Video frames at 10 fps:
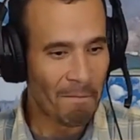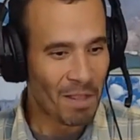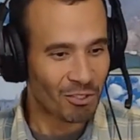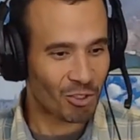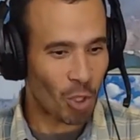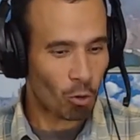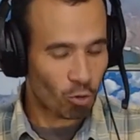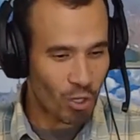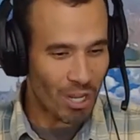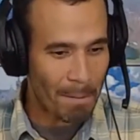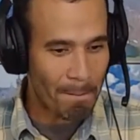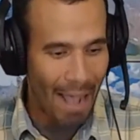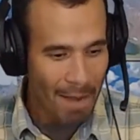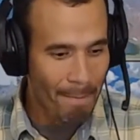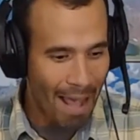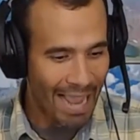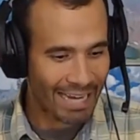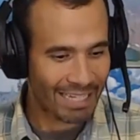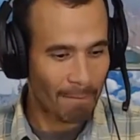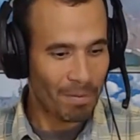So in my mind,
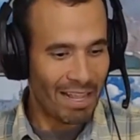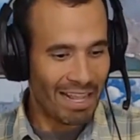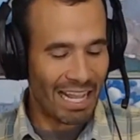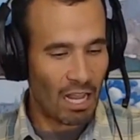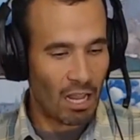if